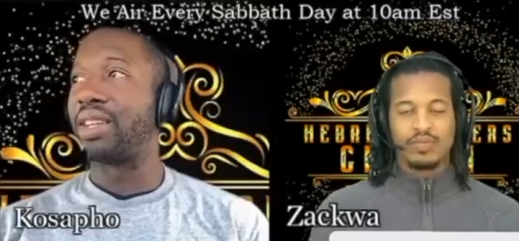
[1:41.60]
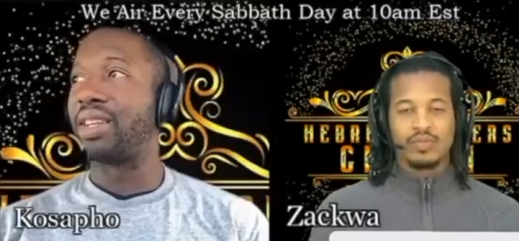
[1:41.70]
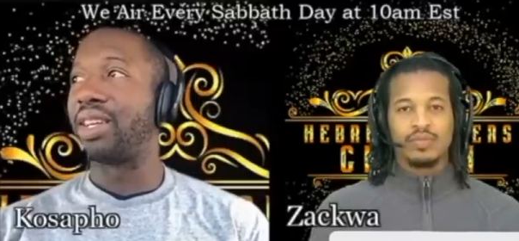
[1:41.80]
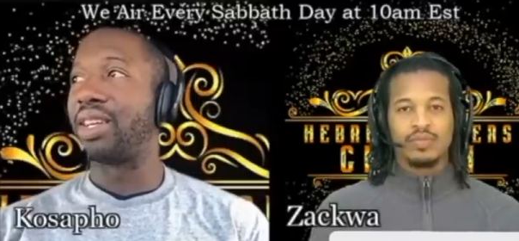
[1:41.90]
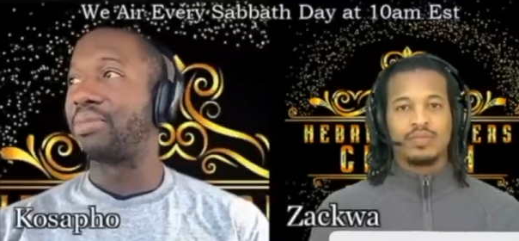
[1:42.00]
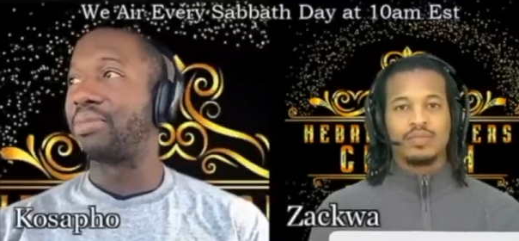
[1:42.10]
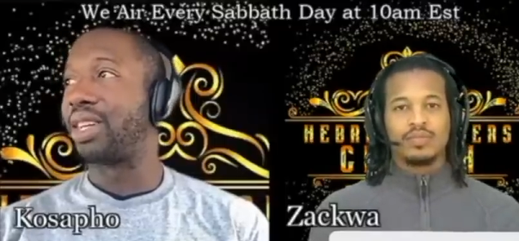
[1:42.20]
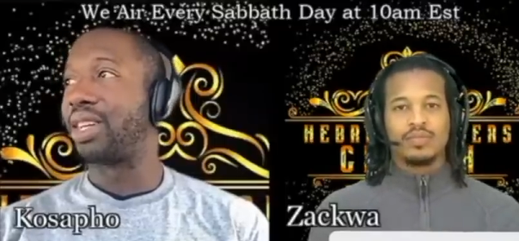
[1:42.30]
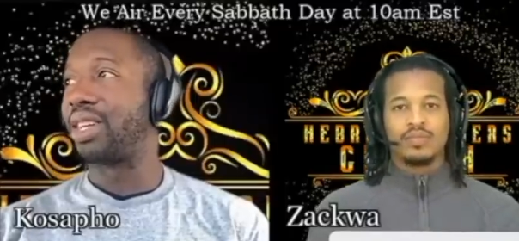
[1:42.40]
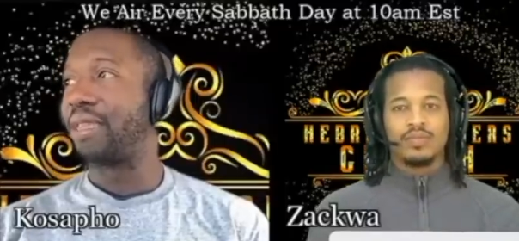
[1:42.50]
Speaker 1: of Ptolemy
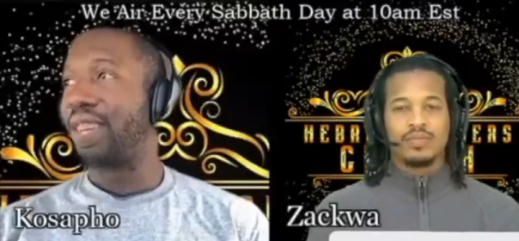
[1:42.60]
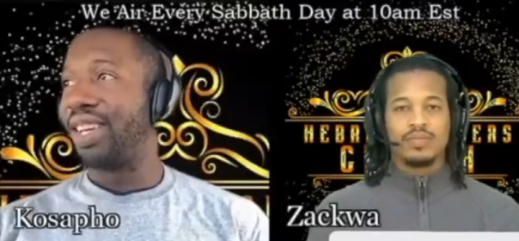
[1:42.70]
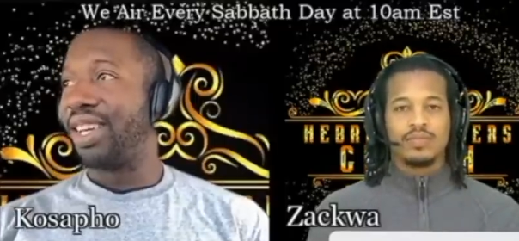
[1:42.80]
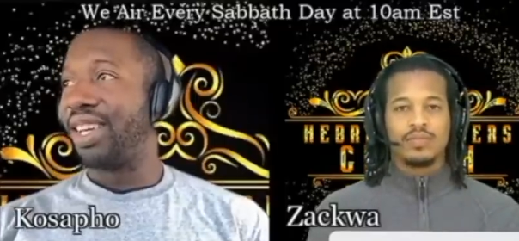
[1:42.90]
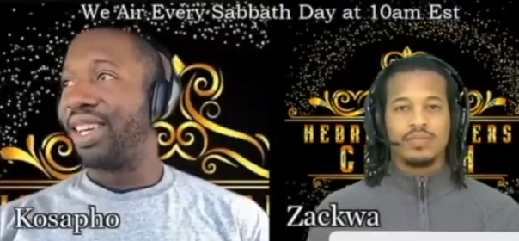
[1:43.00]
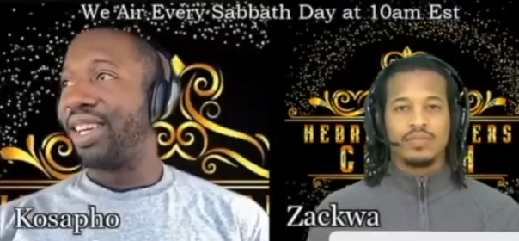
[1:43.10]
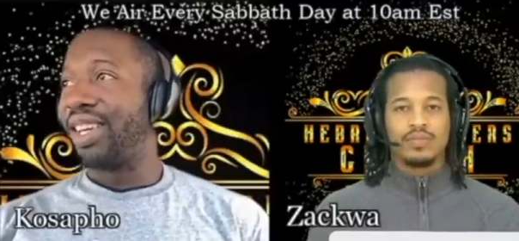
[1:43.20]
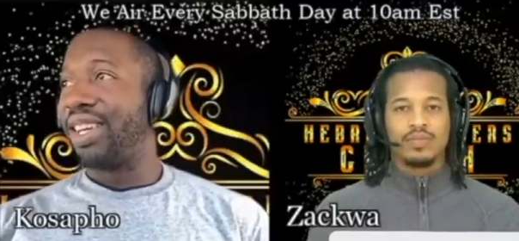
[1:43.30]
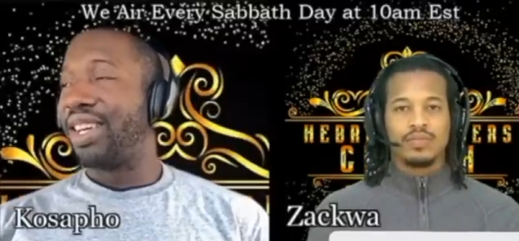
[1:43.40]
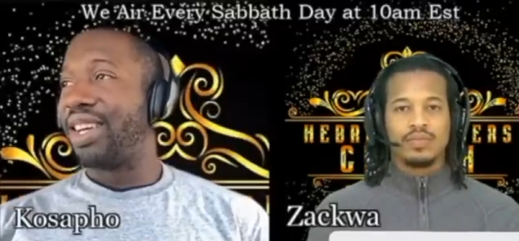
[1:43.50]
V.
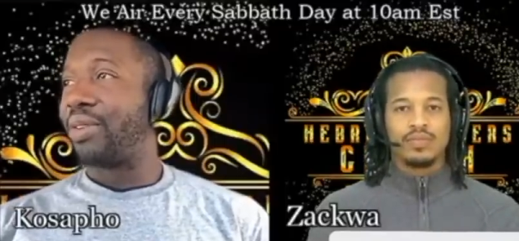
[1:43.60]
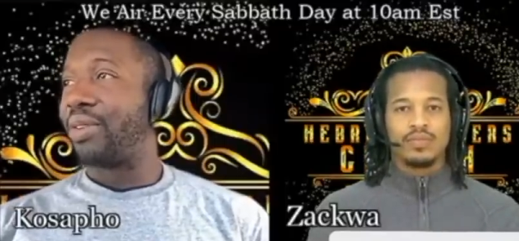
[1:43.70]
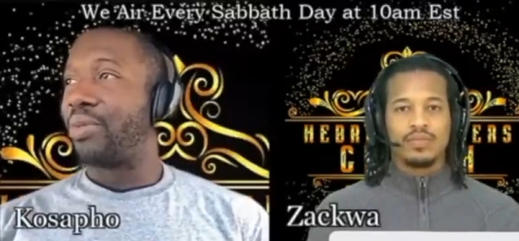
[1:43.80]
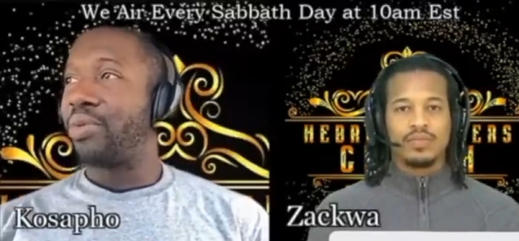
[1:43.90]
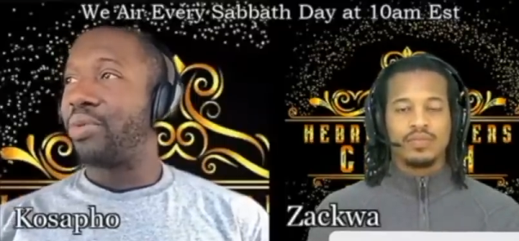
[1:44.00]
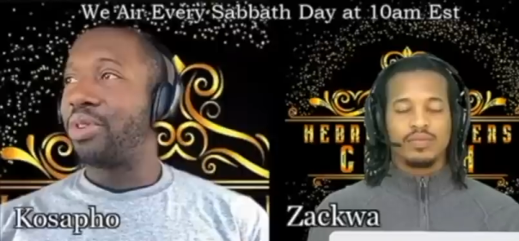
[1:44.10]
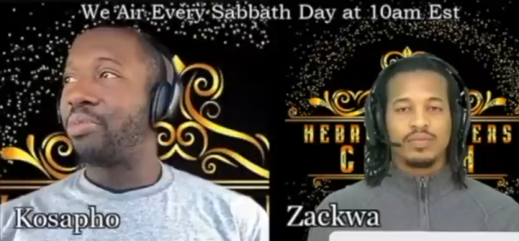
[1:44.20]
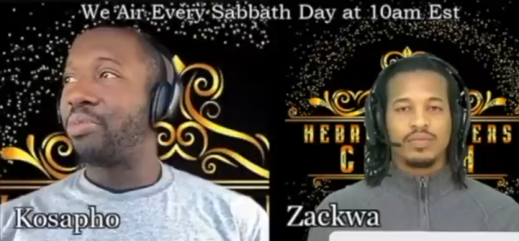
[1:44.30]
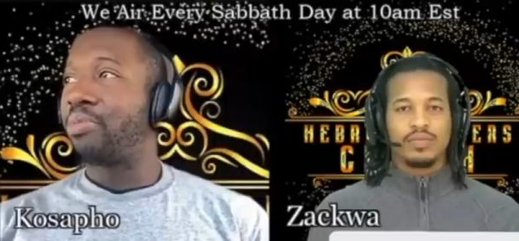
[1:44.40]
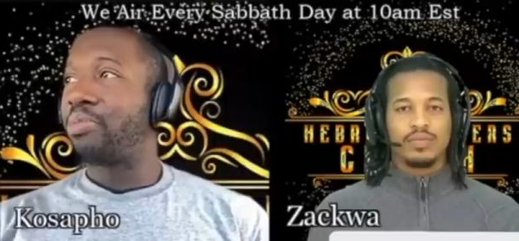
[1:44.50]
Now, the word
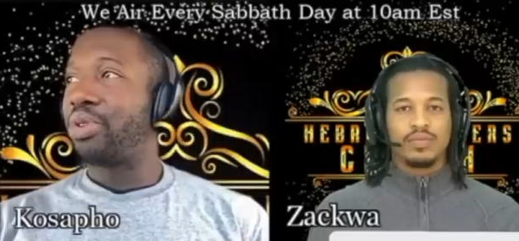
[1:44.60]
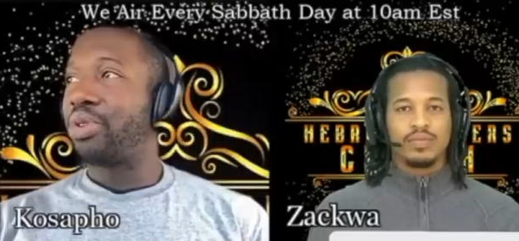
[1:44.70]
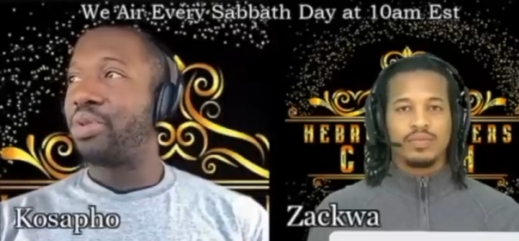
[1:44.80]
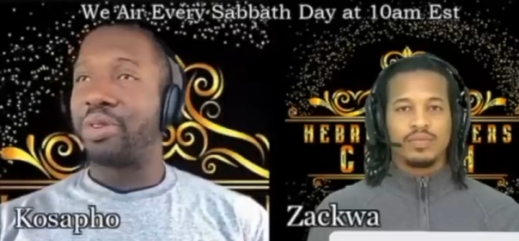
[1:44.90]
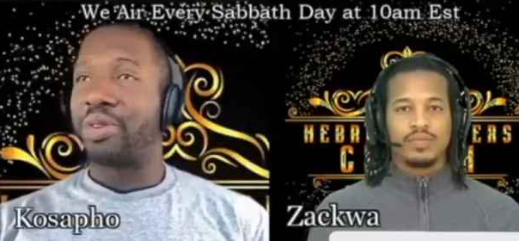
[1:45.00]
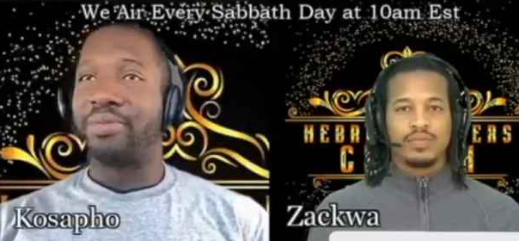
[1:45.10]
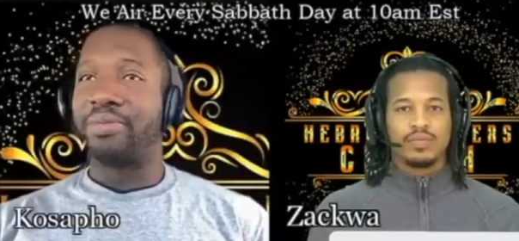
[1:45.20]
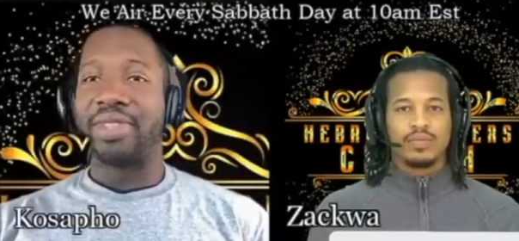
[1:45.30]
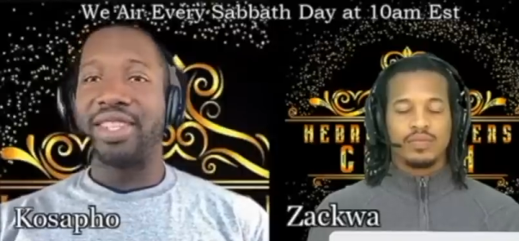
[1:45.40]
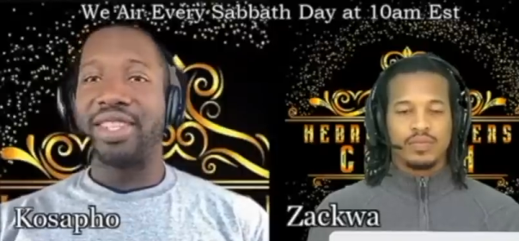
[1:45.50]
Purim,
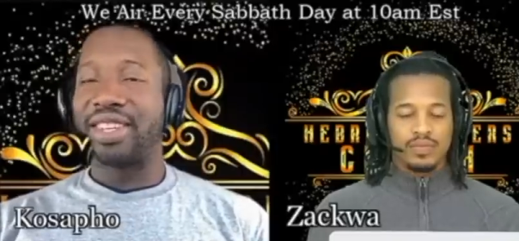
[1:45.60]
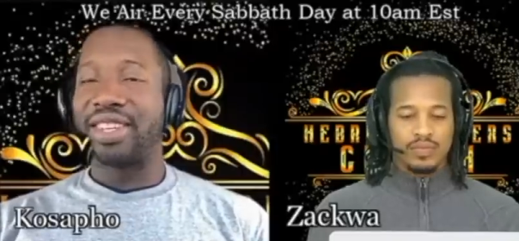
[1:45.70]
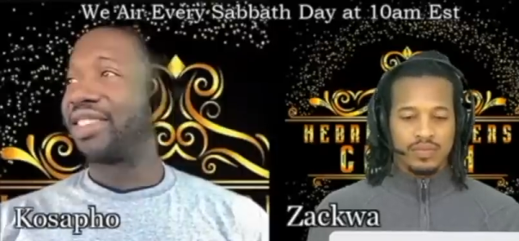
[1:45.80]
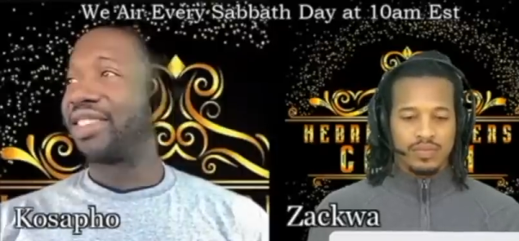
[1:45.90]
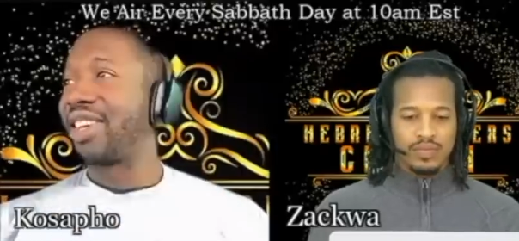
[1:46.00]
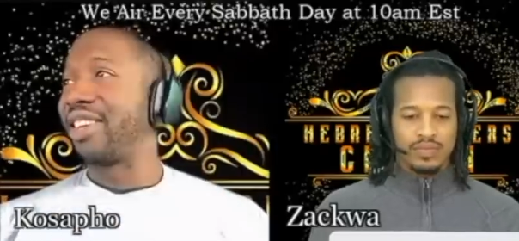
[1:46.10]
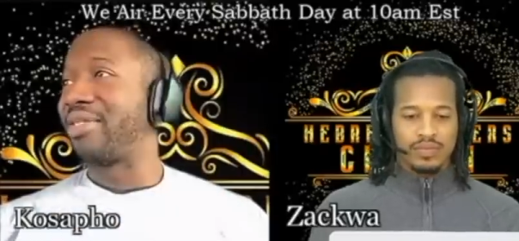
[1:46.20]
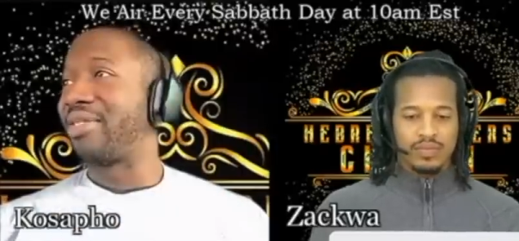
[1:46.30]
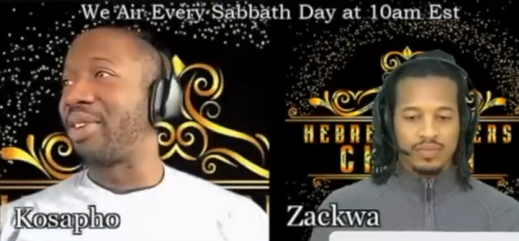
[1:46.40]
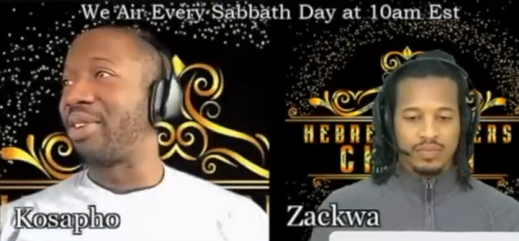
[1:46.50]
let's get an
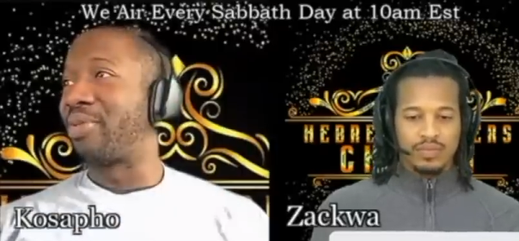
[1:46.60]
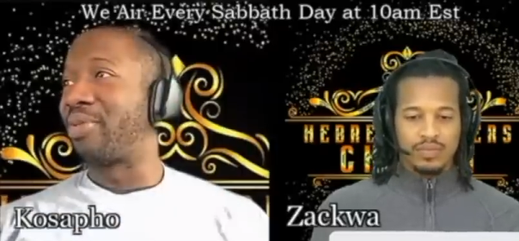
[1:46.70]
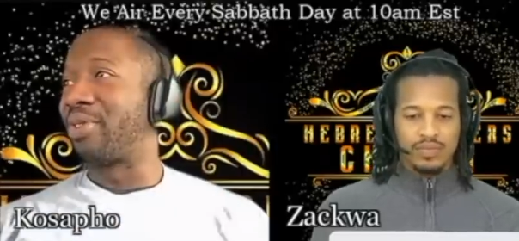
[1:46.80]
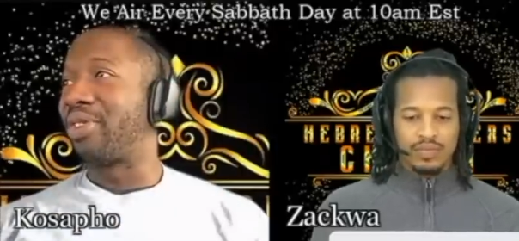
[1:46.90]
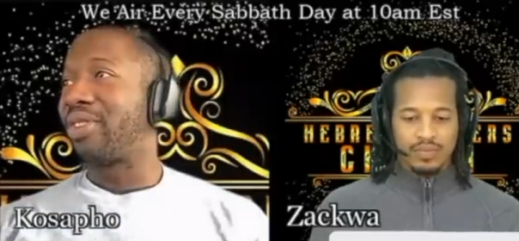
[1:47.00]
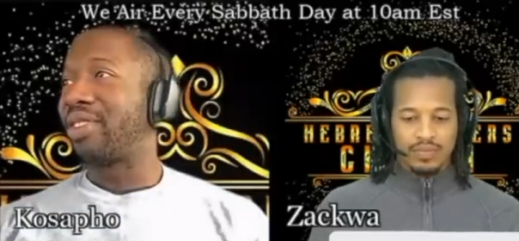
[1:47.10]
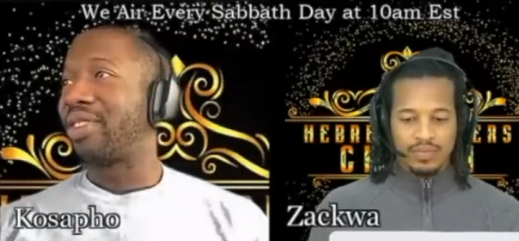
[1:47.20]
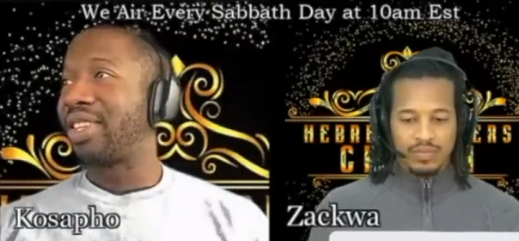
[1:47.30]
understanding of that word.